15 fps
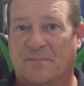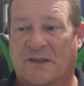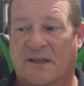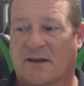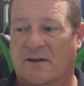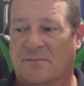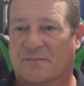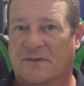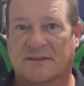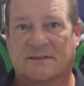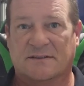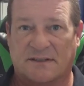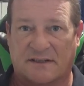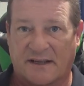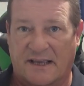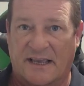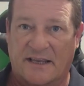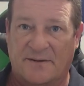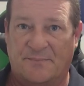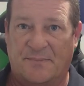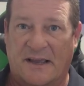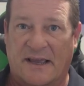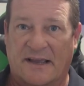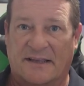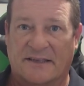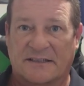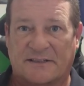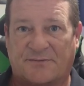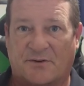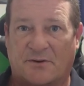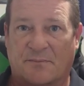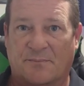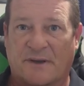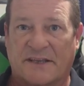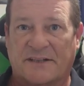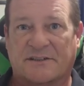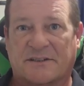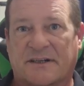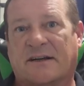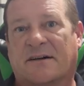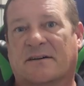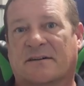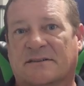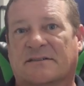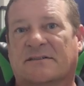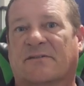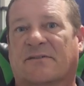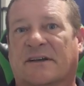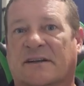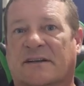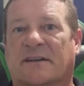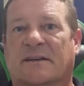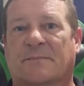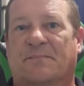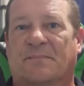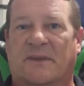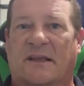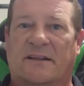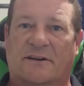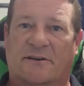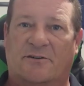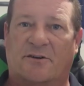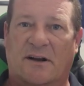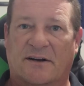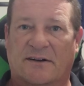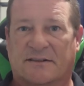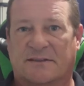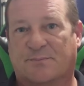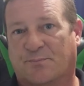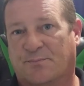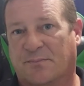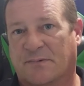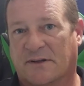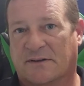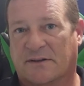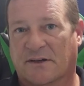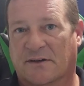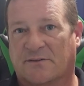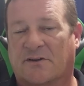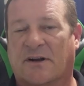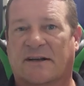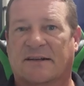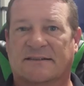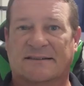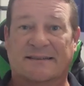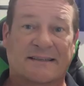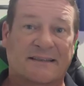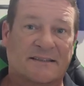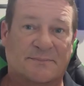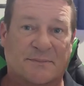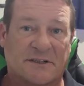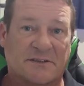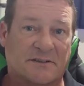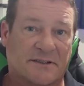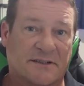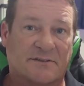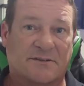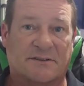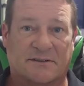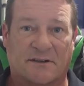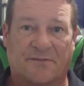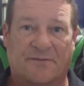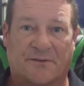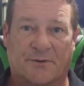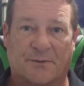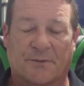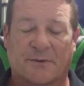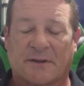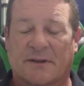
You know, this is an aid package for a major terrorist event, and they're trying to, you know, trying to sneak special interest stuff through.